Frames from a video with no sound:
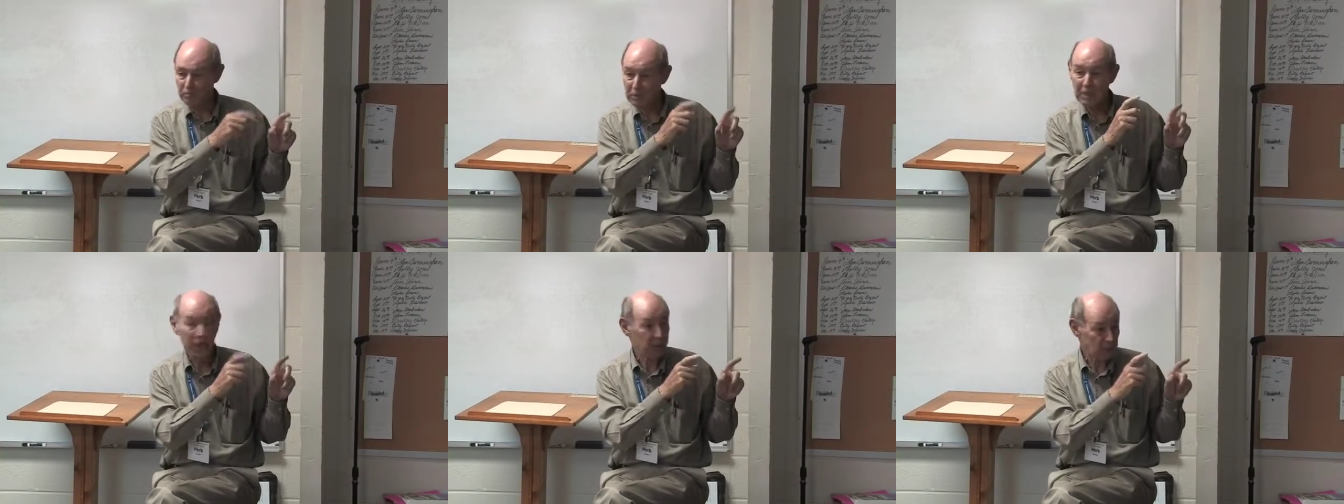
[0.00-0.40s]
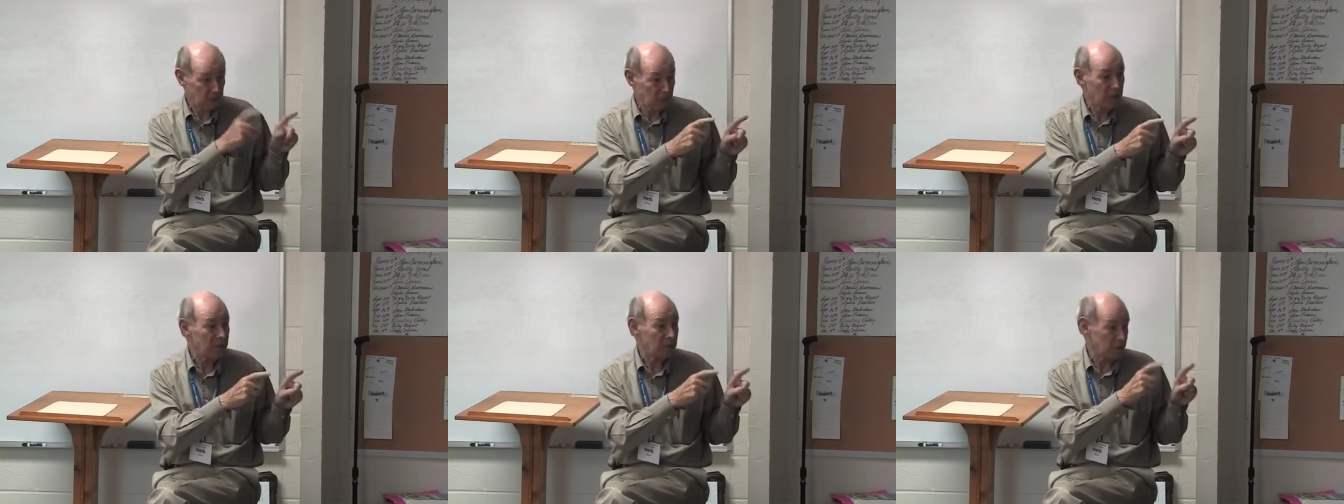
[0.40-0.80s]

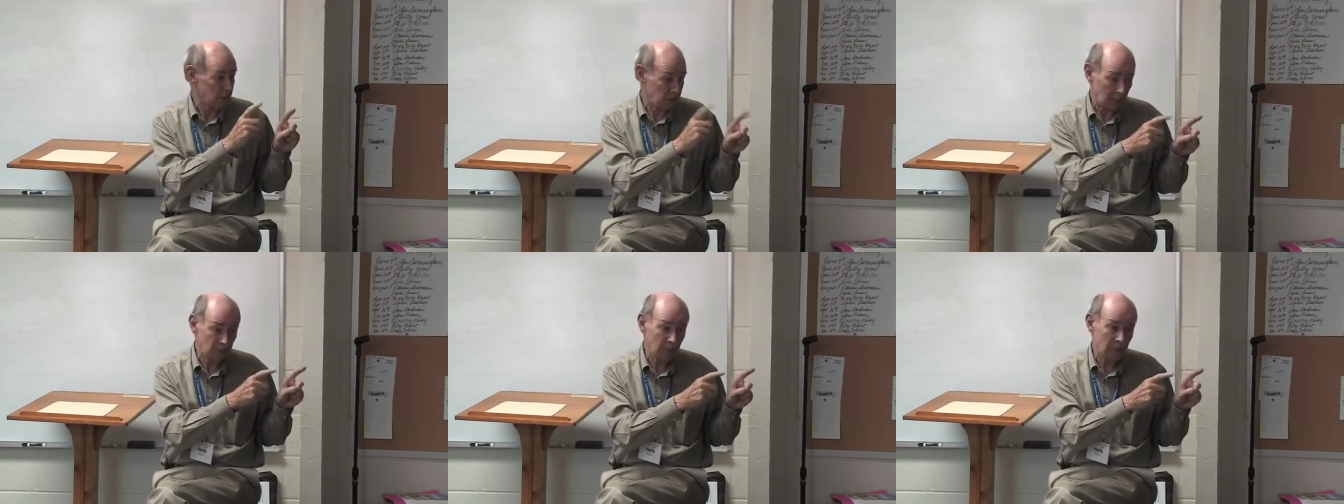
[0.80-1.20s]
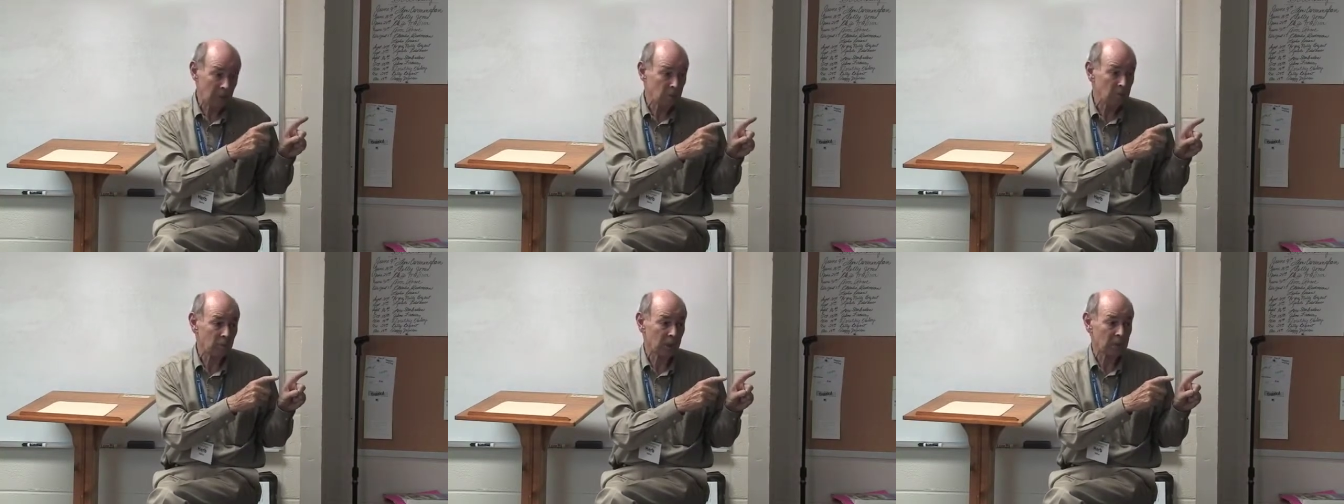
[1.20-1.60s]
technique, gimmick,
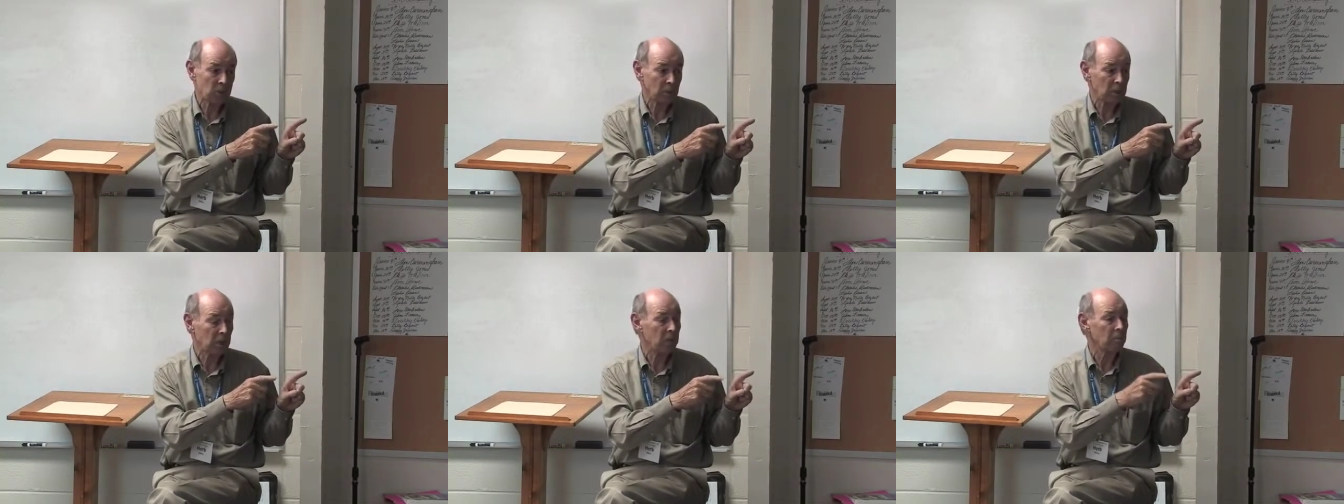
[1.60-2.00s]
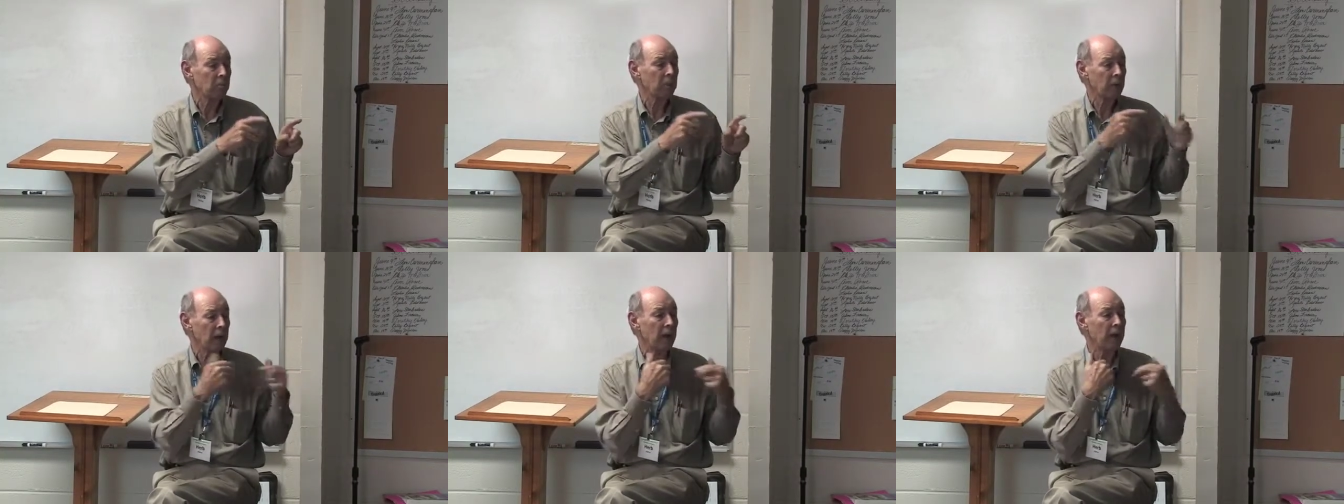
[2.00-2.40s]
you might say,
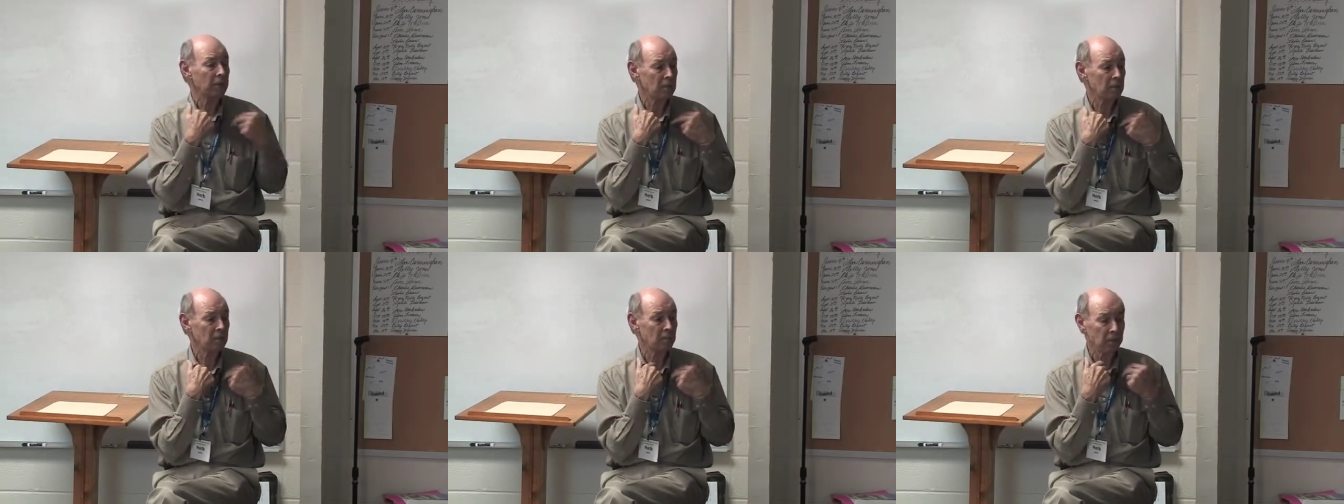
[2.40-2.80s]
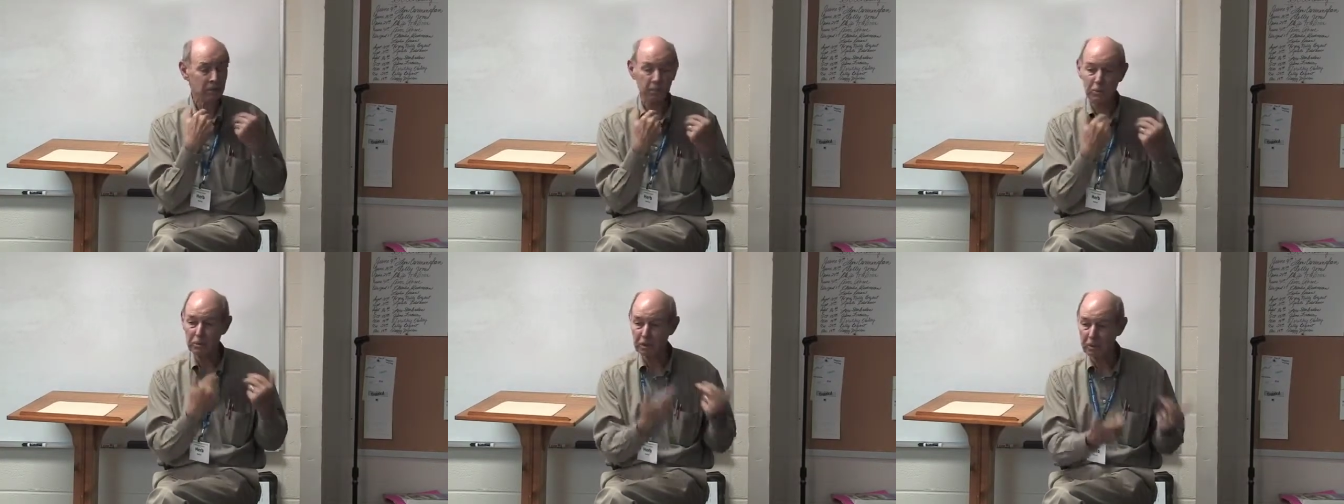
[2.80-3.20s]
but I think
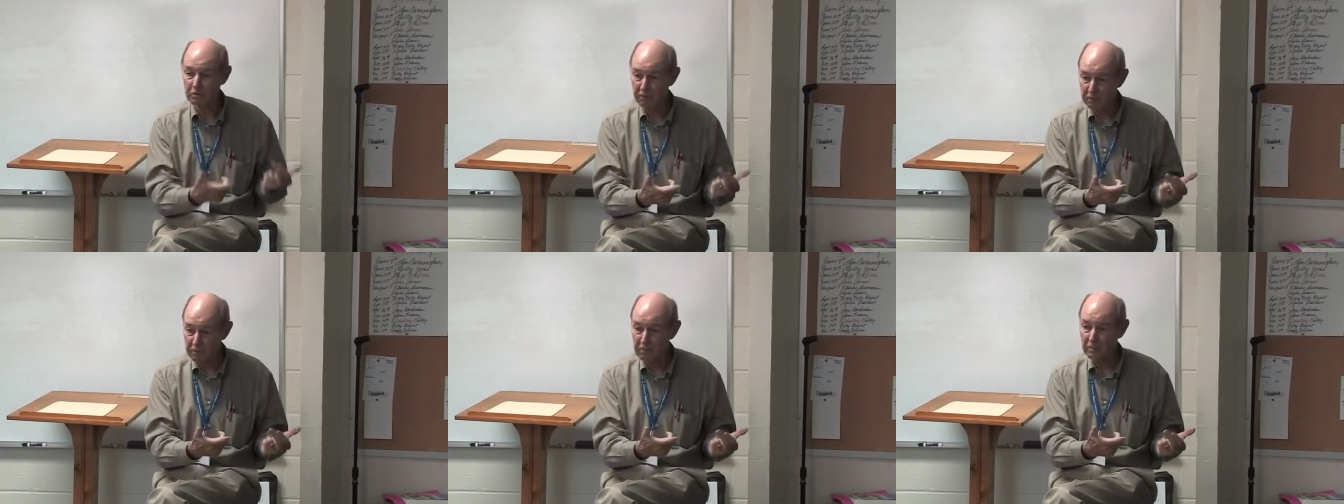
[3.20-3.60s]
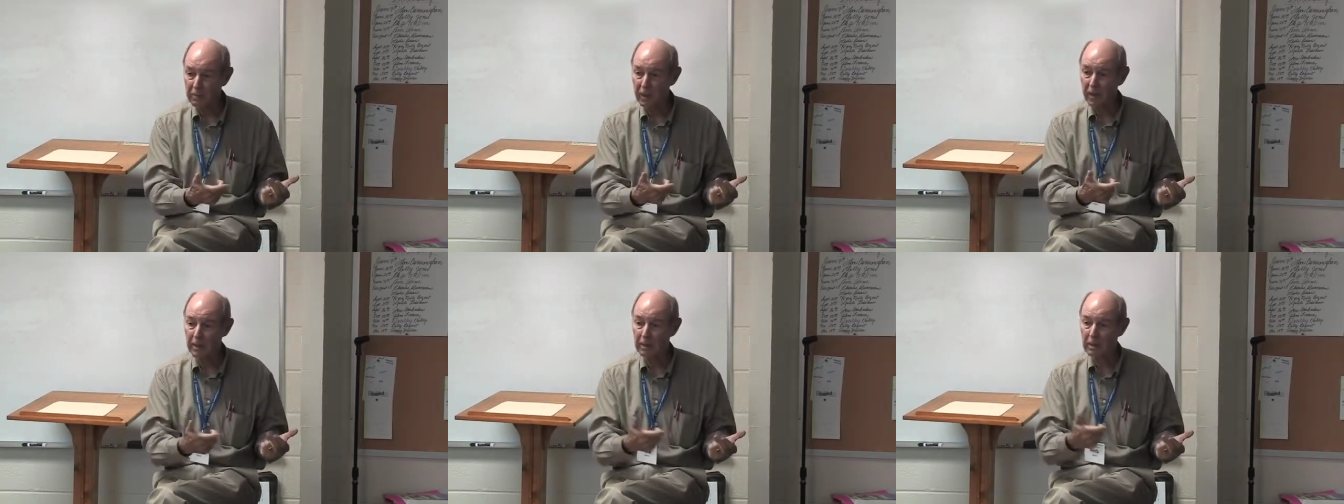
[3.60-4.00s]
people need
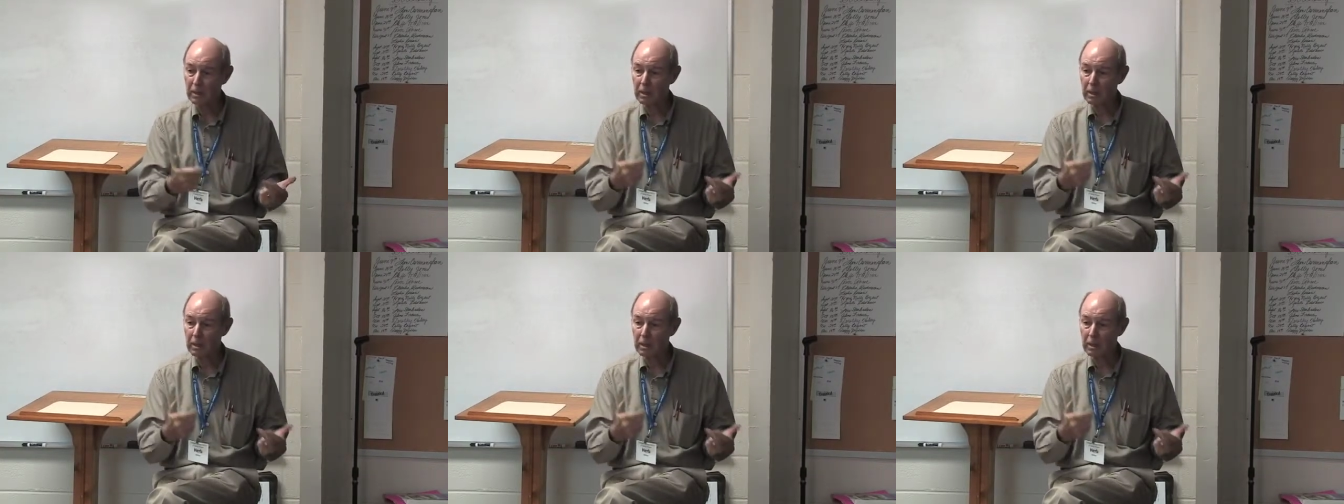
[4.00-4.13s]
feedback